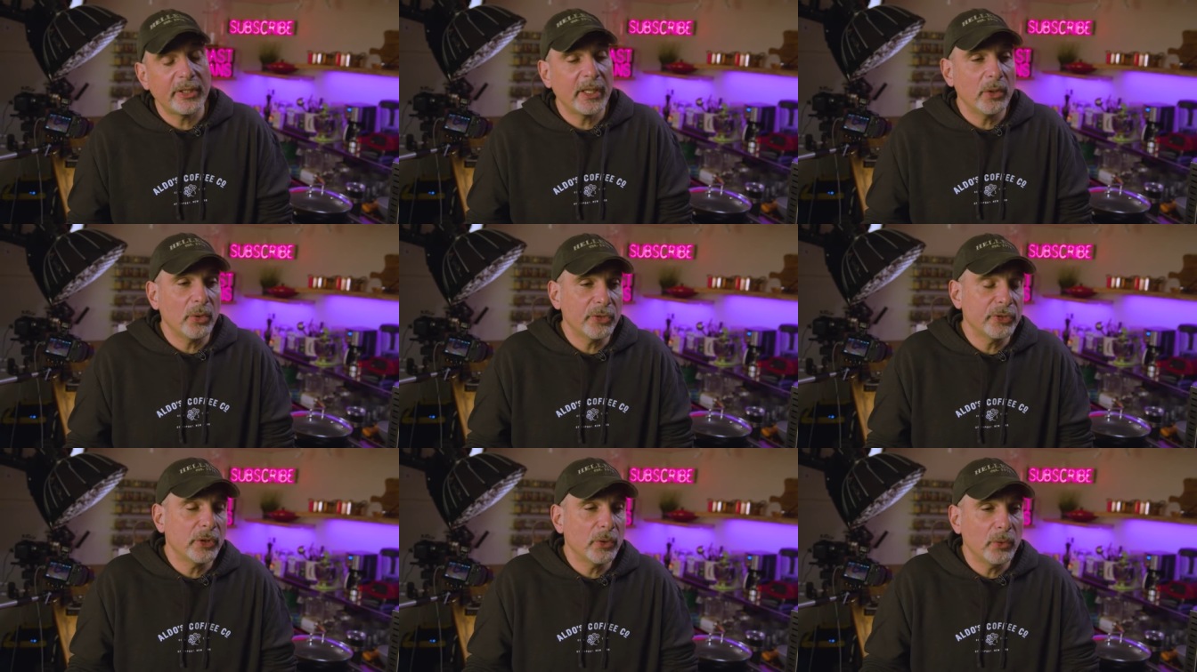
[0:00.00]
and I
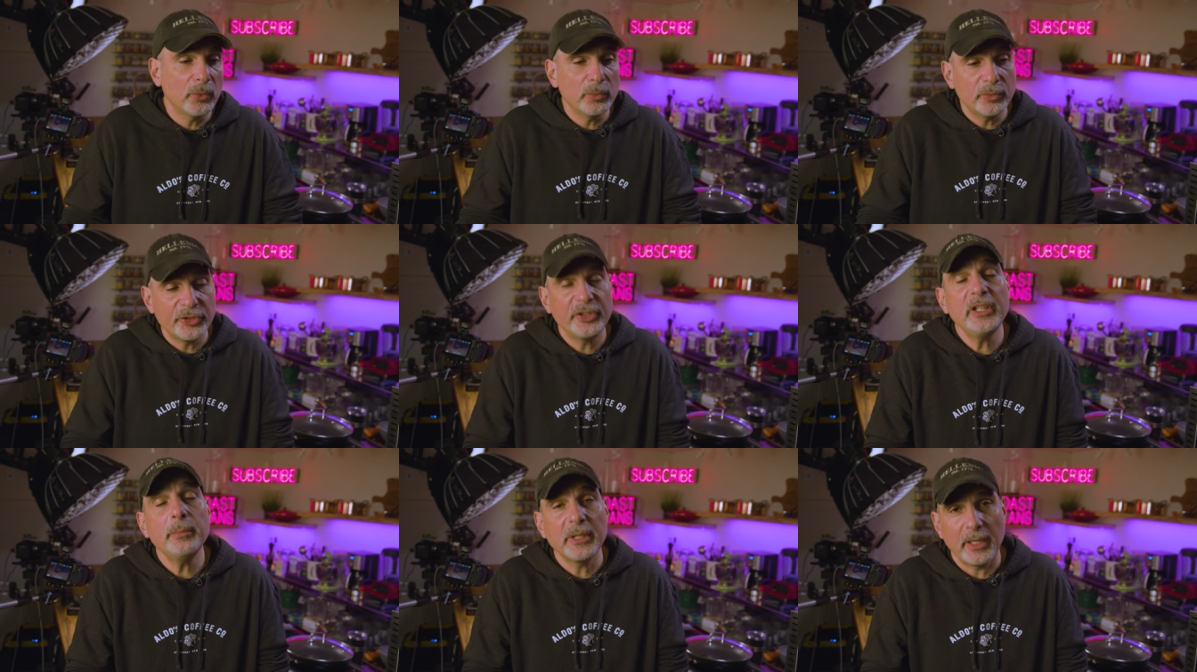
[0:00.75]
also
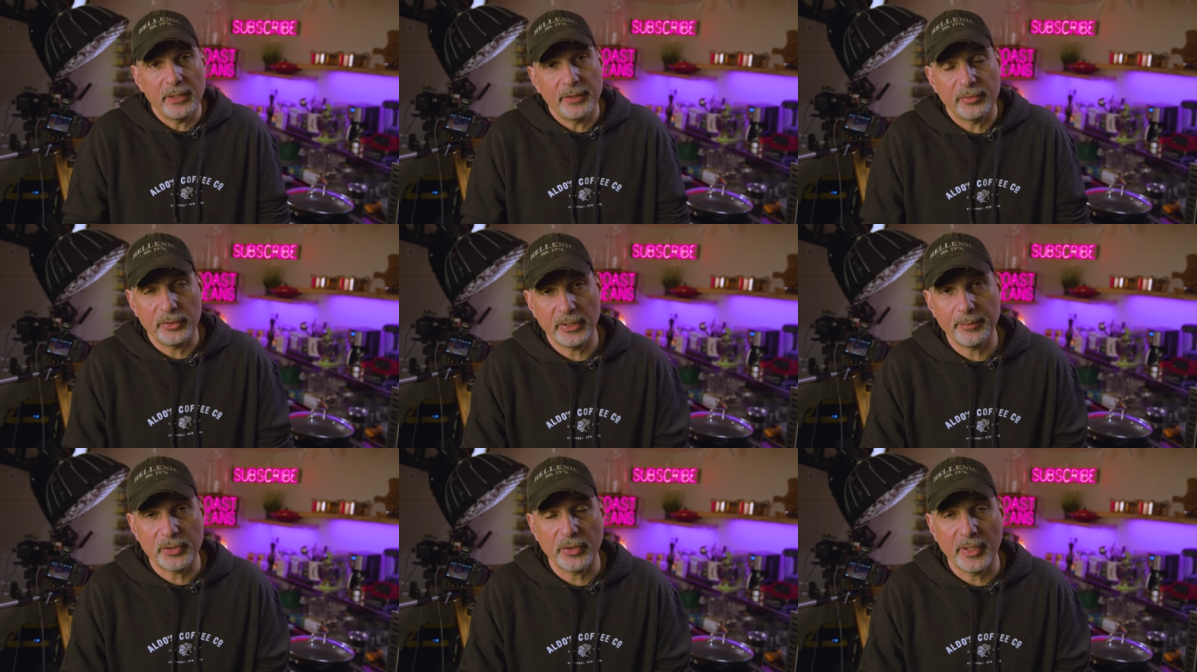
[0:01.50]
steam it at a different
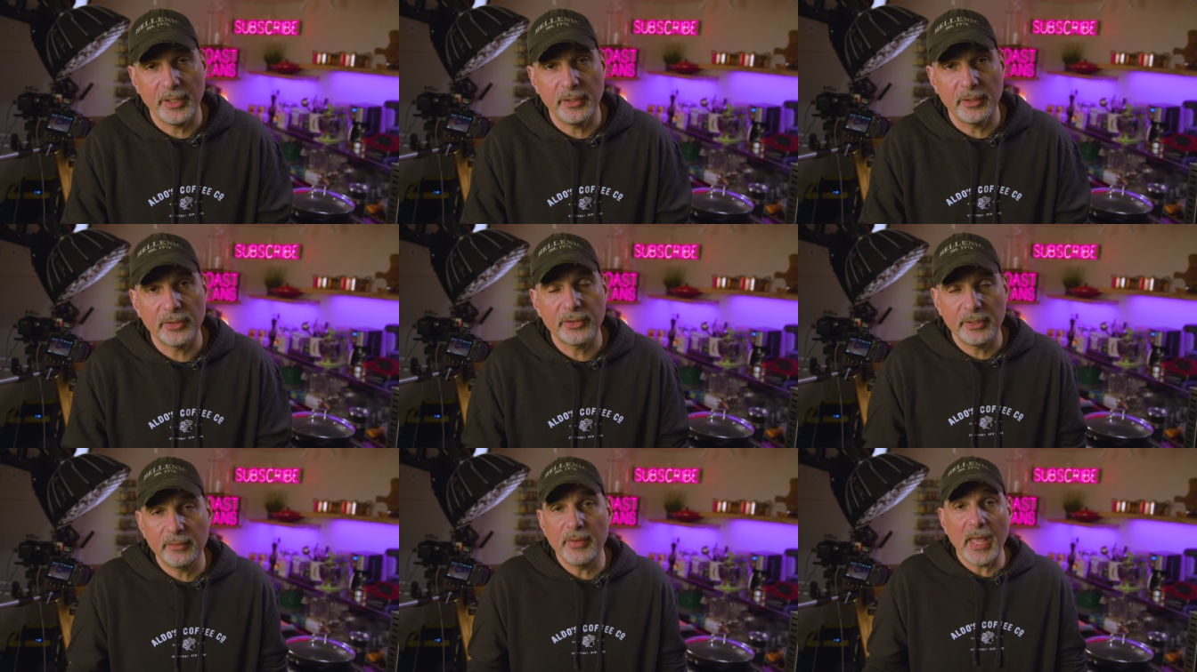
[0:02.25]
temperature than he does,
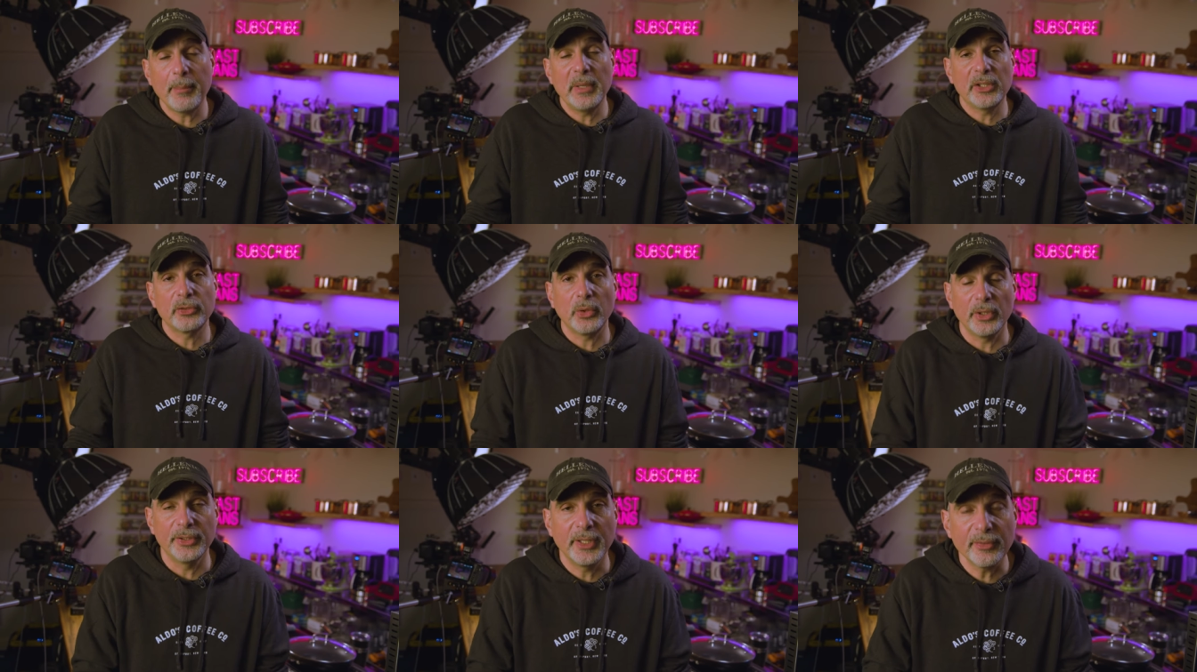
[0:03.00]
and that makes all
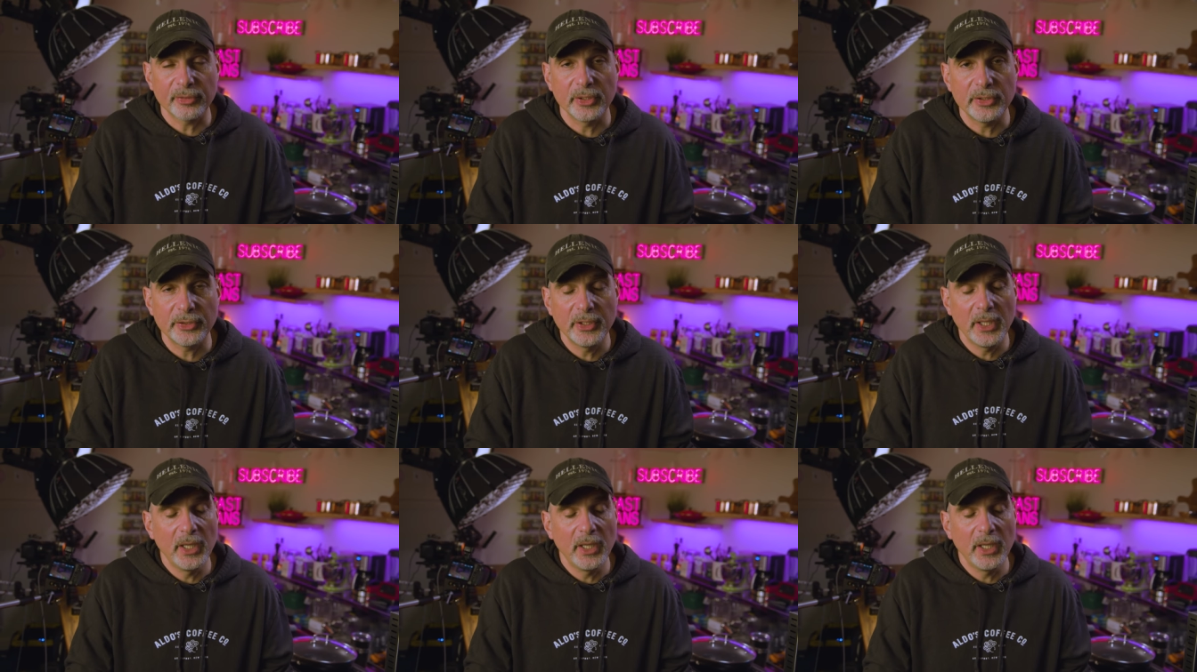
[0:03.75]
the difference."